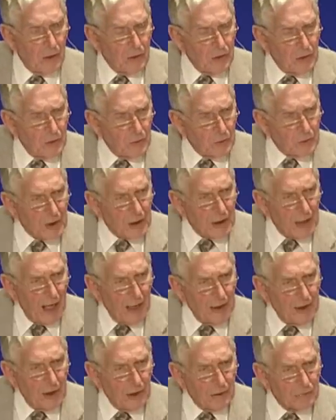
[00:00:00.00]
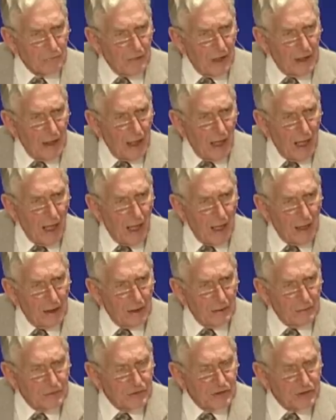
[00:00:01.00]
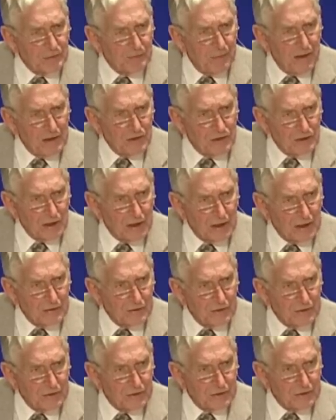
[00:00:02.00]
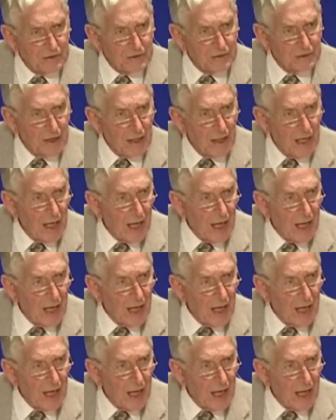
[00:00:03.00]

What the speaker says: You cannot rely on specialists.